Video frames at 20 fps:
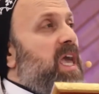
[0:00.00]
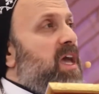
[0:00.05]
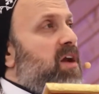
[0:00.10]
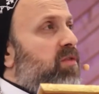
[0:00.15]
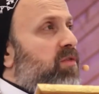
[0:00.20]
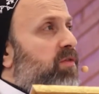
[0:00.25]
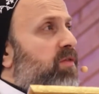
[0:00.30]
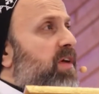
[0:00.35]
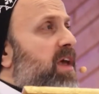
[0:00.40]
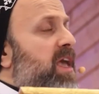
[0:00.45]

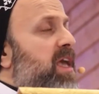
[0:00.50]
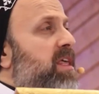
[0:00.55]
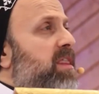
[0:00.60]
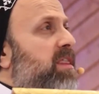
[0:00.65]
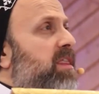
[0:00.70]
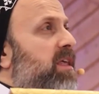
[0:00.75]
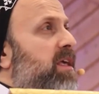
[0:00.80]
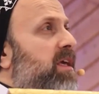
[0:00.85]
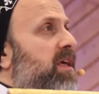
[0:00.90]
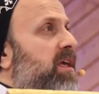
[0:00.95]
her
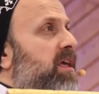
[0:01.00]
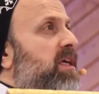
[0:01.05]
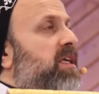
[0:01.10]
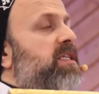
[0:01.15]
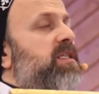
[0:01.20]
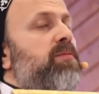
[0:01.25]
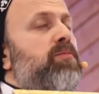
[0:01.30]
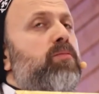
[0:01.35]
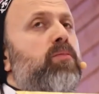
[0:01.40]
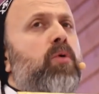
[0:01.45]
faith
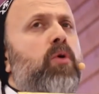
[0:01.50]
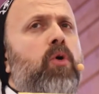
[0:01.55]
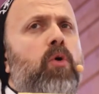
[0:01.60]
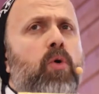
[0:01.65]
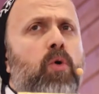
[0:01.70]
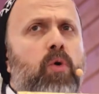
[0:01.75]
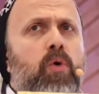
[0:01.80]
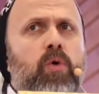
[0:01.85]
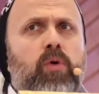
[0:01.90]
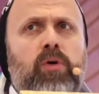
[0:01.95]
is
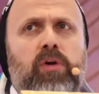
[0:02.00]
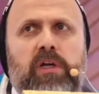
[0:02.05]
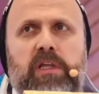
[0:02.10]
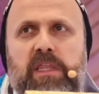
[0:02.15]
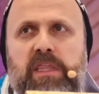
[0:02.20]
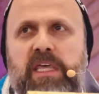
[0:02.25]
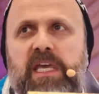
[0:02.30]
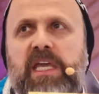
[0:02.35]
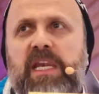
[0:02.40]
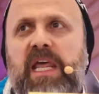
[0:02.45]
more
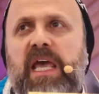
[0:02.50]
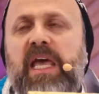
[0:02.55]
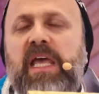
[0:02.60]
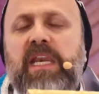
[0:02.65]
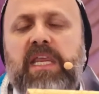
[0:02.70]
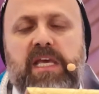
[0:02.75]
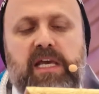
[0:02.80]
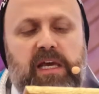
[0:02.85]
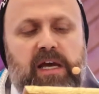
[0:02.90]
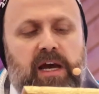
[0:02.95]
than
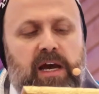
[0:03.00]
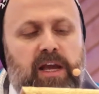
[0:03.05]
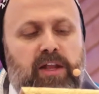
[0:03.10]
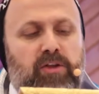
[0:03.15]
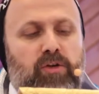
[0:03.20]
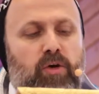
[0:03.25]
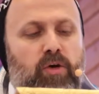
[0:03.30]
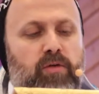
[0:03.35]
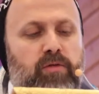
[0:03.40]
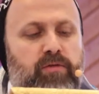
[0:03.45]
any
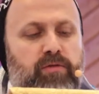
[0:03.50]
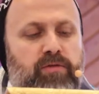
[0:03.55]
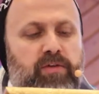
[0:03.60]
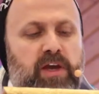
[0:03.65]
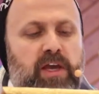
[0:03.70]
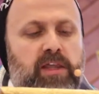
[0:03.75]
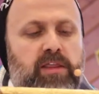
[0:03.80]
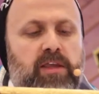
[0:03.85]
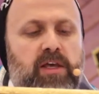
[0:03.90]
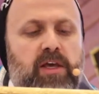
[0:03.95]
kind of
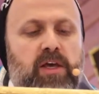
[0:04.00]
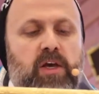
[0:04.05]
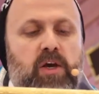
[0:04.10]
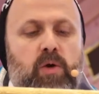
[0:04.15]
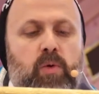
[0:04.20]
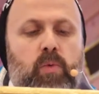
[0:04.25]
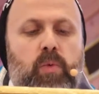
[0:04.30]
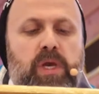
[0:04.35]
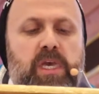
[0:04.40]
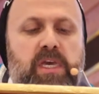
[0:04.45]
faith
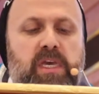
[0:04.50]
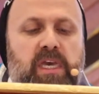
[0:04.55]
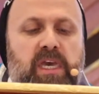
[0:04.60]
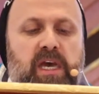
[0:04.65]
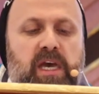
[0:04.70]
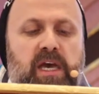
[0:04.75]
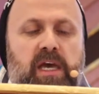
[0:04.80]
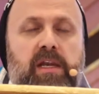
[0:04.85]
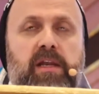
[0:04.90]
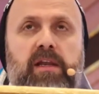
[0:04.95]
we
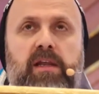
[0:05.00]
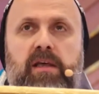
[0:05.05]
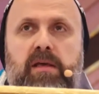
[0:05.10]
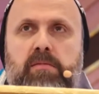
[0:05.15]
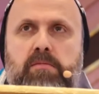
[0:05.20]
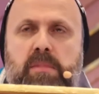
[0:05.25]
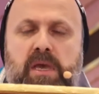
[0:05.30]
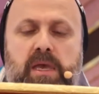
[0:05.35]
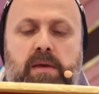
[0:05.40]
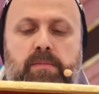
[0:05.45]
can
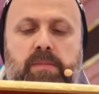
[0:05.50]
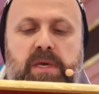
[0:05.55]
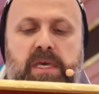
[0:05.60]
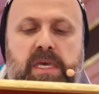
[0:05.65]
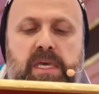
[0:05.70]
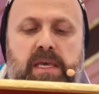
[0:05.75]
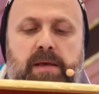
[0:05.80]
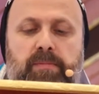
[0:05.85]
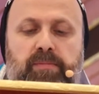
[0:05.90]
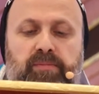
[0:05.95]

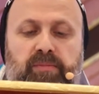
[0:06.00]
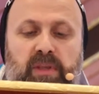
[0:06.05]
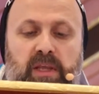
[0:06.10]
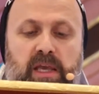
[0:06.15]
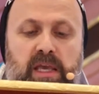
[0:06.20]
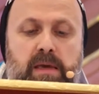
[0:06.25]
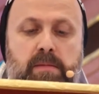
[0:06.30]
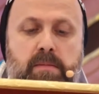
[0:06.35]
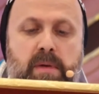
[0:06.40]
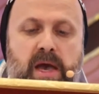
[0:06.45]
maybe
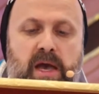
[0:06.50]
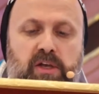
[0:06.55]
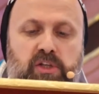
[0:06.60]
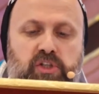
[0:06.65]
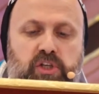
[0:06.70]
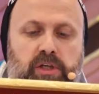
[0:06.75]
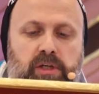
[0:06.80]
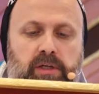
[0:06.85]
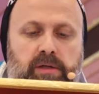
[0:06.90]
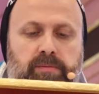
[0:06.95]

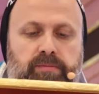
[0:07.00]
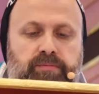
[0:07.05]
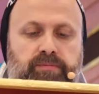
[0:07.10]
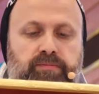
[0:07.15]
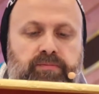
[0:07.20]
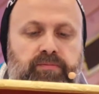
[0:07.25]
imagine.